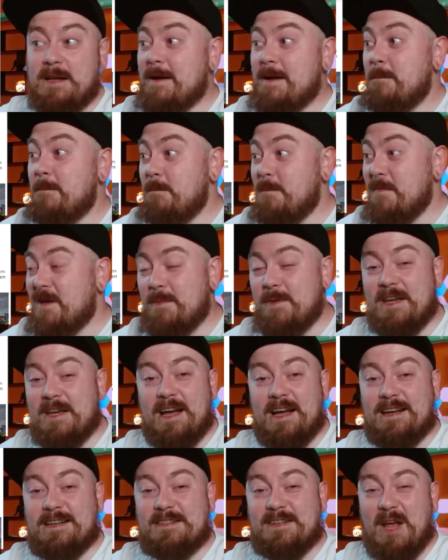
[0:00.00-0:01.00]
Maybe
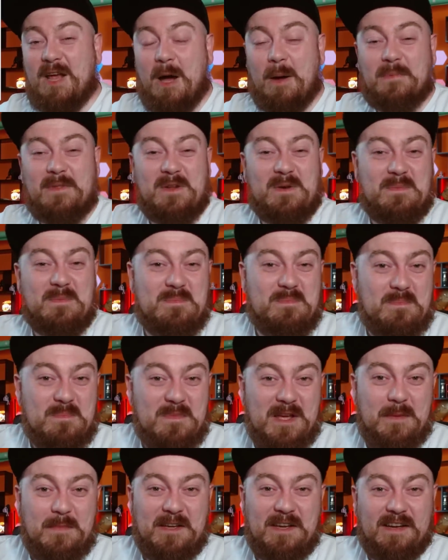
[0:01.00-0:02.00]
it is happening,
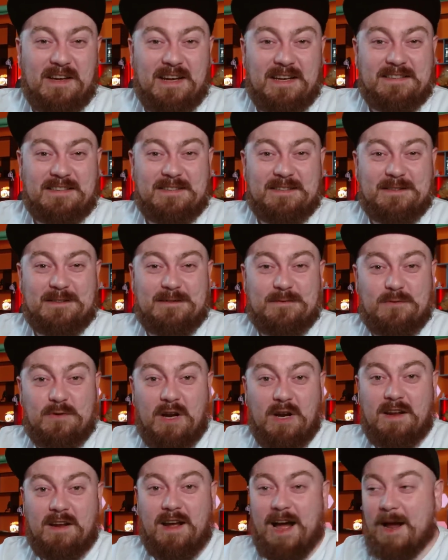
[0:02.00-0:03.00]
maybe it isn't,
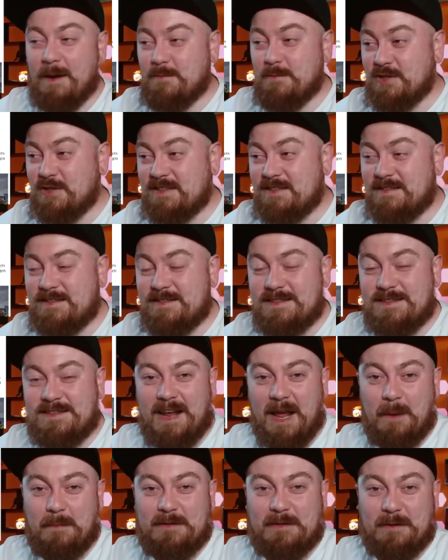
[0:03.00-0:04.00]
right? I'm just
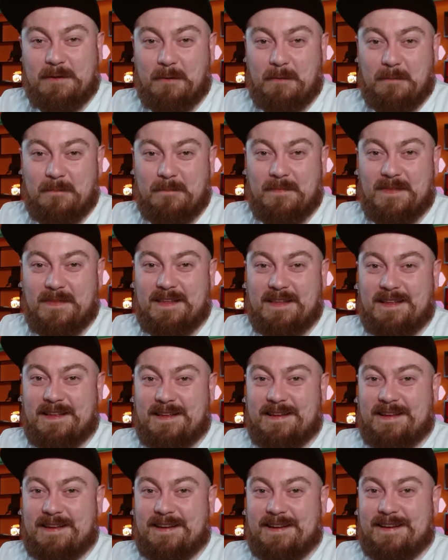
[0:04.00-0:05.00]
skeptical,
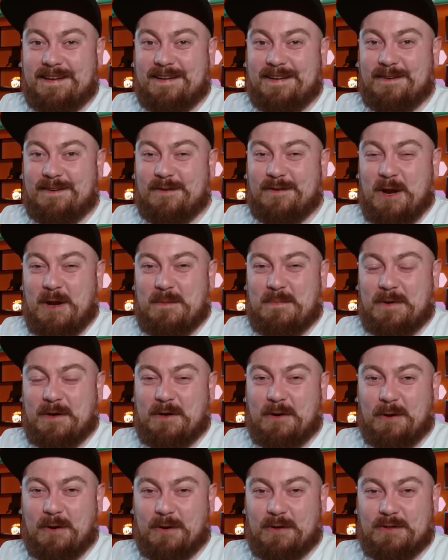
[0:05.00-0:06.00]
right?
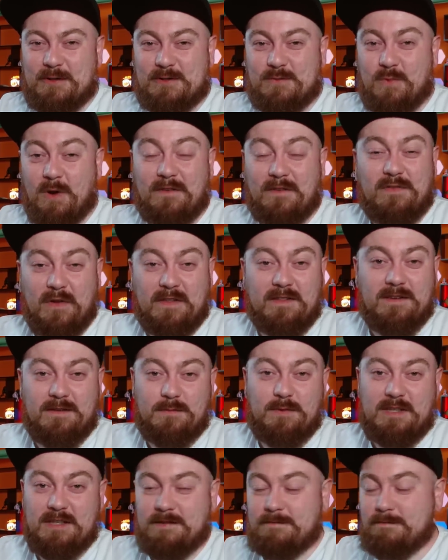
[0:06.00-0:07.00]
Because one thing that
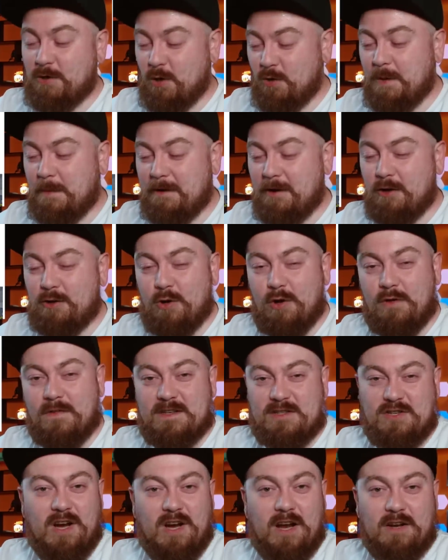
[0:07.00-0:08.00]
we talk about a lot on
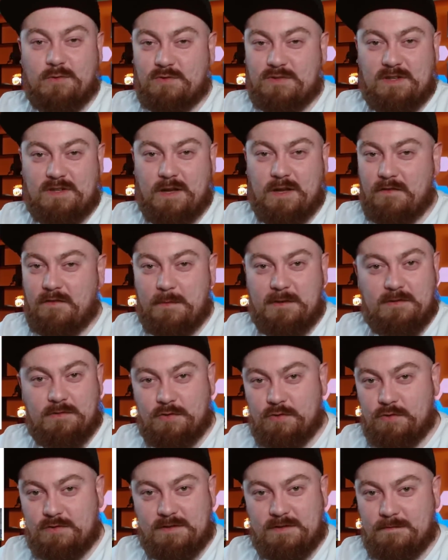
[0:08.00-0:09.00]
this channel is the government
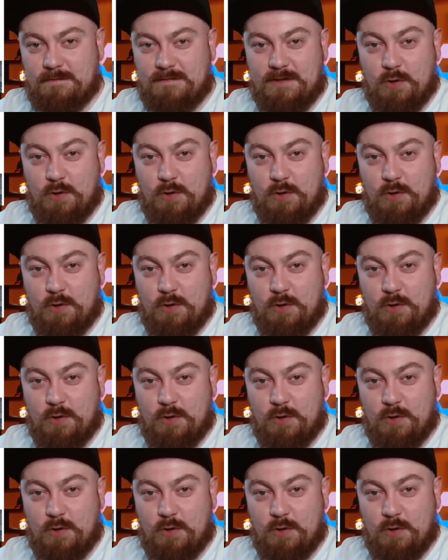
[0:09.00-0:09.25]
using,